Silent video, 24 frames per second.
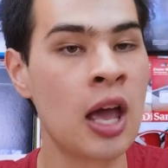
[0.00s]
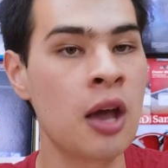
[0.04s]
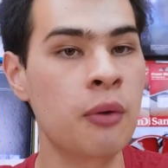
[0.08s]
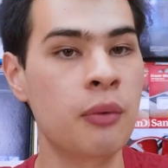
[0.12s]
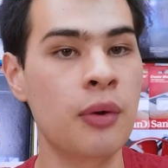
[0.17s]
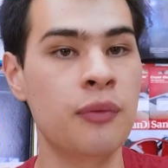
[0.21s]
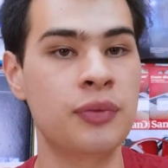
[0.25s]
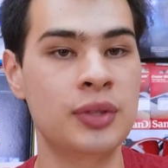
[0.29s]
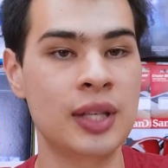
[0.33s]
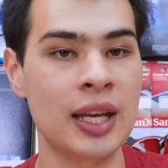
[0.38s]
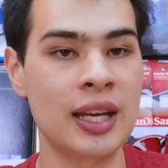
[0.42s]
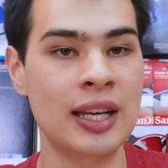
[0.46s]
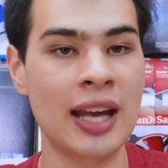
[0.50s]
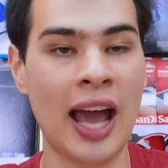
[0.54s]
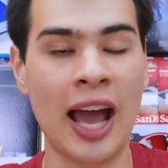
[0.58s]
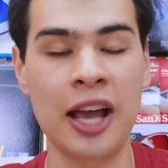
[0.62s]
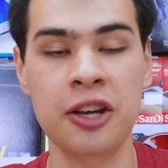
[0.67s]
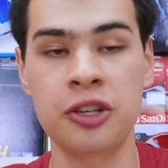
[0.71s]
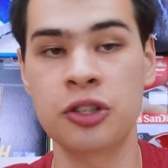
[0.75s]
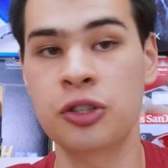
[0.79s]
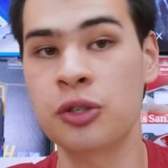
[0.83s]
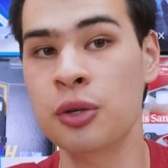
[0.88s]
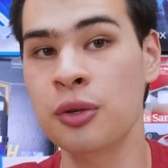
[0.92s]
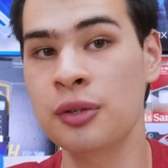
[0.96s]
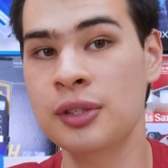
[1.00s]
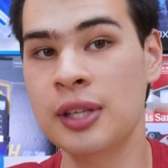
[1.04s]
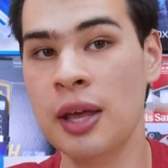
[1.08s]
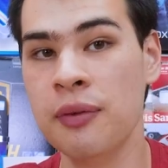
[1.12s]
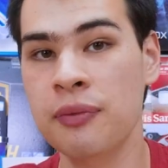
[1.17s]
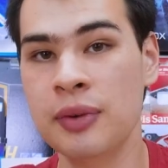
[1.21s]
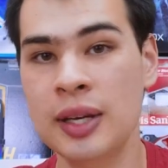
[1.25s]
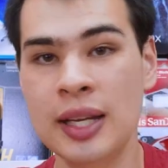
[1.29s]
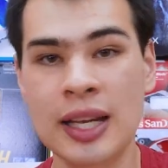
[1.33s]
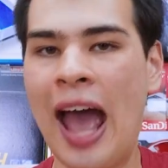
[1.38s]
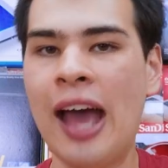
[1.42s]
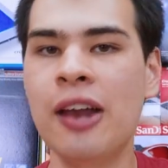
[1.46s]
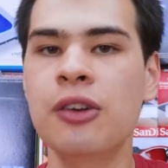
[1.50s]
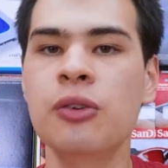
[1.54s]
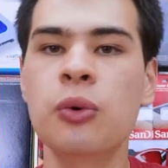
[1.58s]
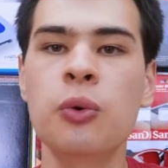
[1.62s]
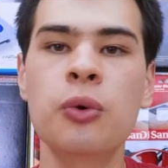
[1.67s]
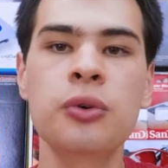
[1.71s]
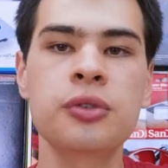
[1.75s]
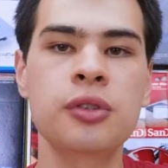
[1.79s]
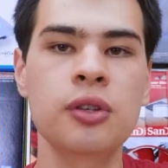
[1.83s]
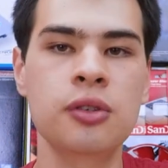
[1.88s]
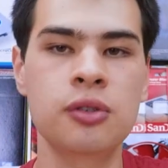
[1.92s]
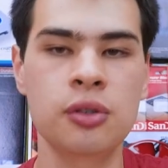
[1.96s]
We've seen H270 and
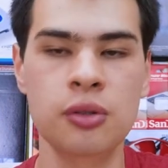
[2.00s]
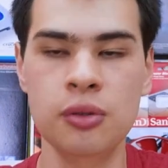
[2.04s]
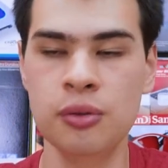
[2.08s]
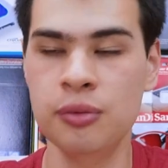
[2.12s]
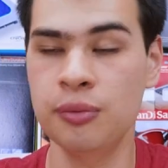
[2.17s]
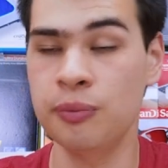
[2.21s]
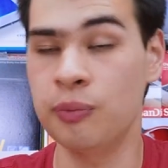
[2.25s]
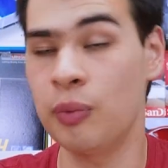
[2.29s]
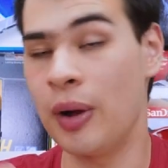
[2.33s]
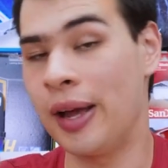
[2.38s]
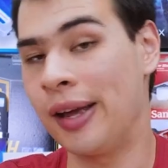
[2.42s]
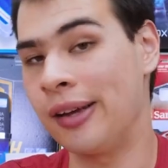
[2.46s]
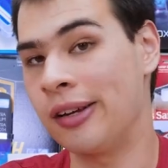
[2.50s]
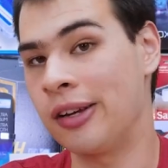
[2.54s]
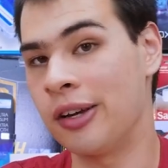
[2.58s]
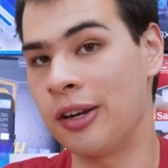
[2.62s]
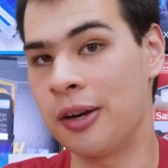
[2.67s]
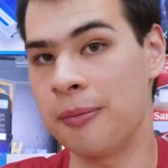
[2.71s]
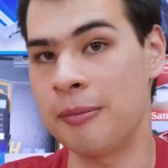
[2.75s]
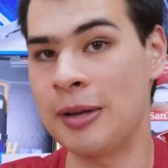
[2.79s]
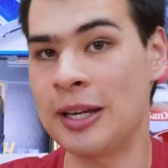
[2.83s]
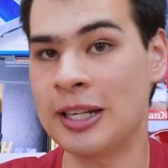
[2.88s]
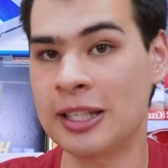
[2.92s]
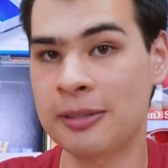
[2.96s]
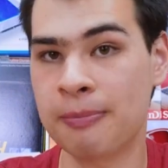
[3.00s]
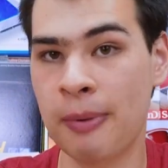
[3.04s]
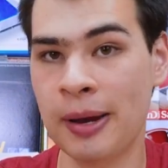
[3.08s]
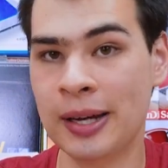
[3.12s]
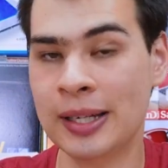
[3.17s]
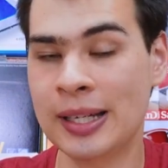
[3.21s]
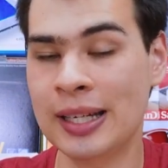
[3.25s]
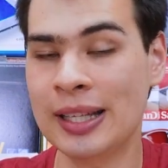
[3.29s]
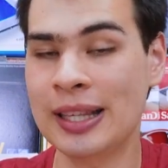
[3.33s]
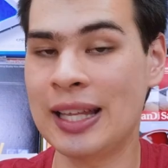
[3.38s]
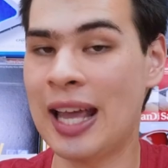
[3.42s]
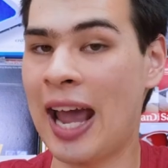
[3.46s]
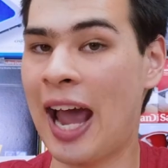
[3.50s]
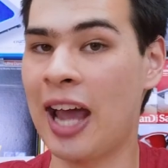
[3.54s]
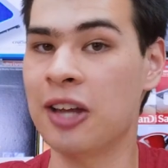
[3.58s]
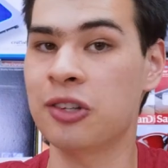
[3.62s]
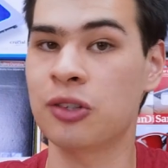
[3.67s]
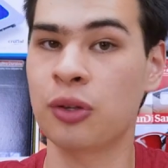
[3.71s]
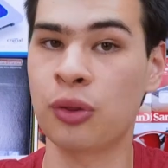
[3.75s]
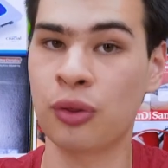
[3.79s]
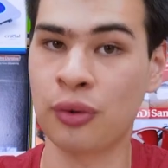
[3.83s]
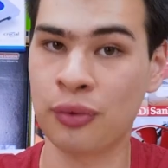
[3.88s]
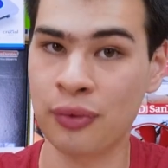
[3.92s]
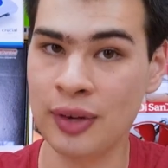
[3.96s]
also too, we're going to be expecting the
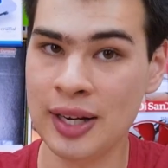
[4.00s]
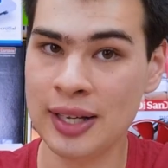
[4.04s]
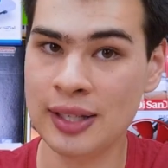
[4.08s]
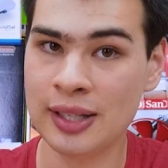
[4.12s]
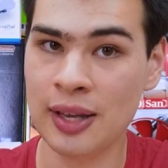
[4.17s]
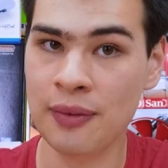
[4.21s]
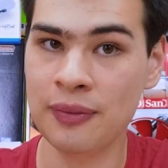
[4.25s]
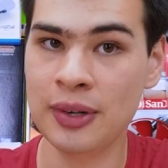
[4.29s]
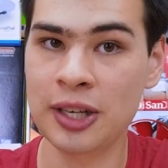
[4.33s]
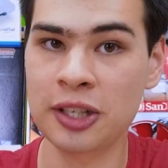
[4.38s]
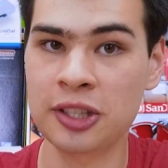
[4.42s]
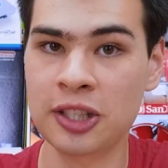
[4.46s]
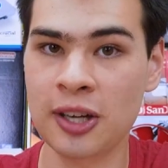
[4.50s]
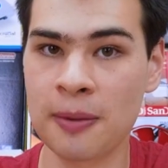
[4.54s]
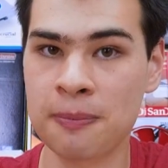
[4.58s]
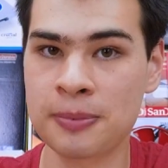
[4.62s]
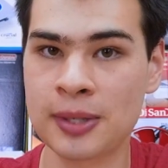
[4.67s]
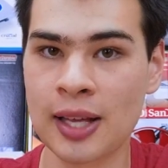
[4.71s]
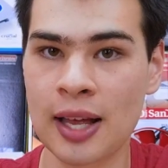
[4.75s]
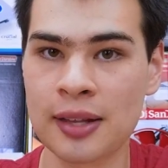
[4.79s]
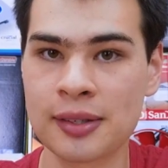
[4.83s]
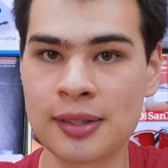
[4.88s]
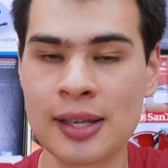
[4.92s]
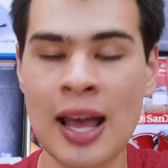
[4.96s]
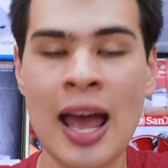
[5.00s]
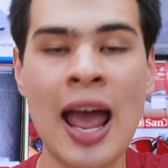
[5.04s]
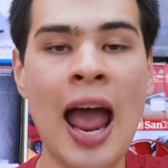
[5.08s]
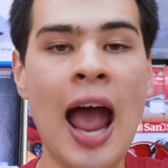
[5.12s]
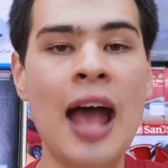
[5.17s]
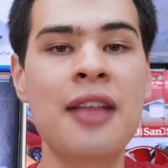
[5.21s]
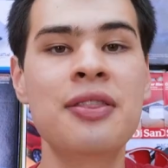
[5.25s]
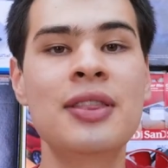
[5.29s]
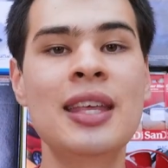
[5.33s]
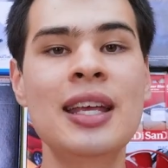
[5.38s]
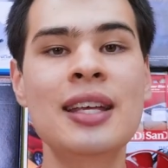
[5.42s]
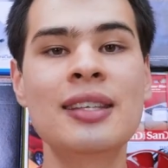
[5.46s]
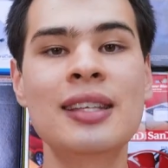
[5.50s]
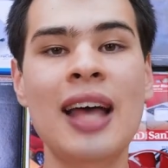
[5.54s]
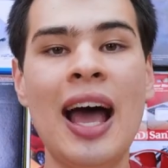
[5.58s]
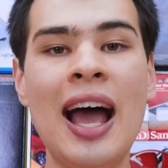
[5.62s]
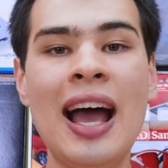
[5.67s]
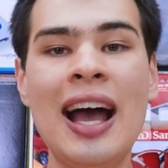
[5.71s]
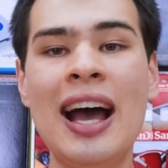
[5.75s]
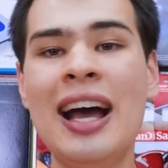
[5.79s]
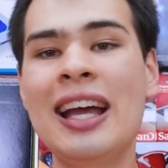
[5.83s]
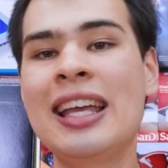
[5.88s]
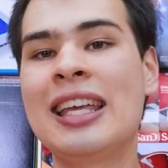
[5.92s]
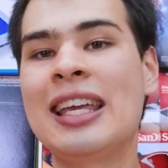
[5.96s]
H370 chipsets, and these
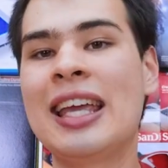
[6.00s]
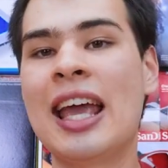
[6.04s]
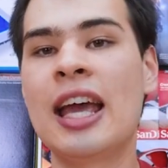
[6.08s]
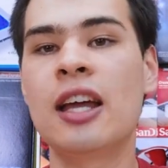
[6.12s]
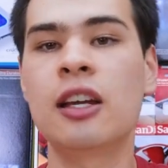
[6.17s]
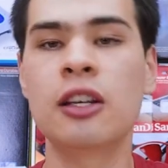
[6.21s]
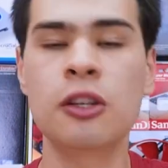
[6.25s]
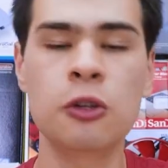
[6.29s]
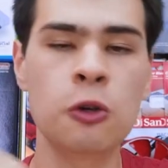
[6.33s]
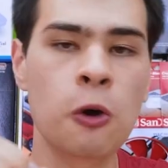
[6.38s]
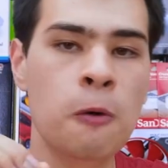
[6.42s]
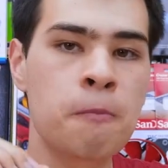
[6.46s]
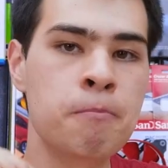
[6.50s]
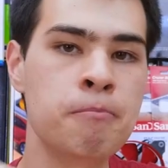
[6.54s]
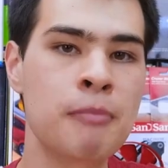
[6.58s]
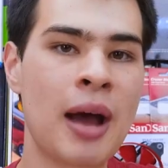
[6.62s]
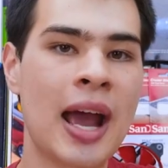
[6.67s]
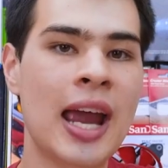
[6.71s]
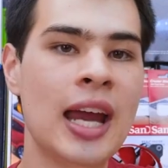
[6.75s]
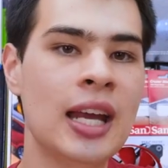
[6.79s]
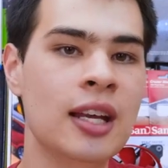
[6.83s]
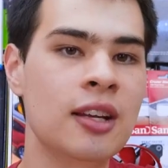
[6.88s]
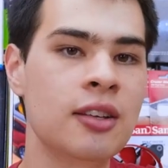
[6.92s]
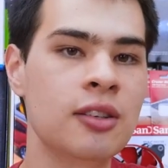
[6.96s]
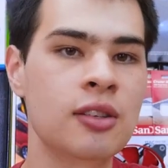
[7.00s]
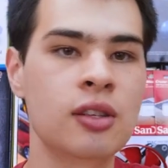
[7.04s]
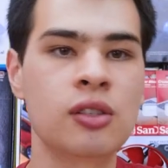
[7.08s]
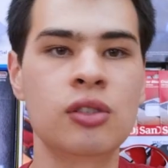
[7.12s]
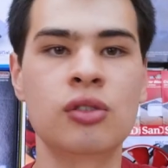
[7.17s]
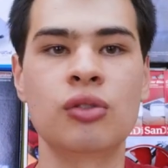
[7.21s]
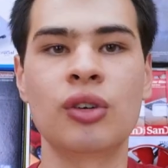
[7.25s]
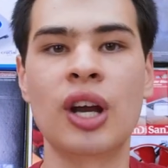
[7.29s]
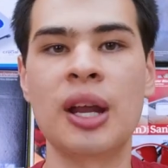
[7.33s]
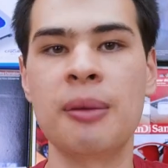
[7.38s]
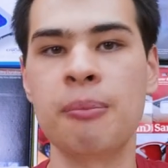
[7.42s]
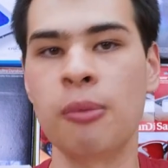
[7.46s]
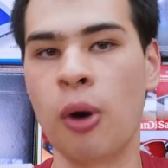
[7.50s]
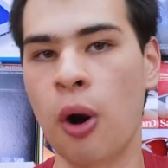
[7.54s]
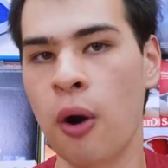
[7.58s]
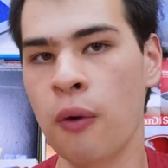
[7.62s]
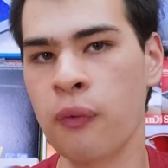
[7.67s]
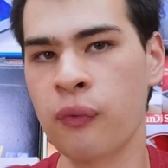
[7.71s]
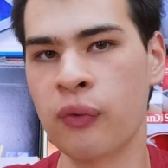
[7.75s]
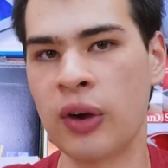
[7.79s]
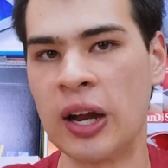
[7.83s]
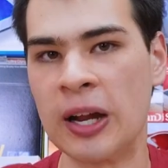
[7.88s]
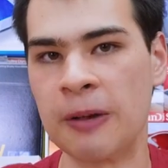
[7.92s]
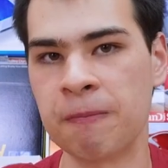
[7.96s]
are again your mainstream
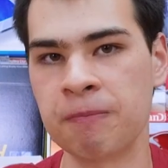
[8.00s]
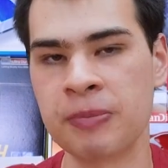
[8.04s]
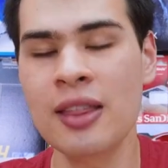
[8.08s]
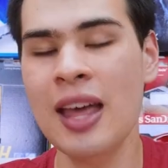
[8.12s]
offering.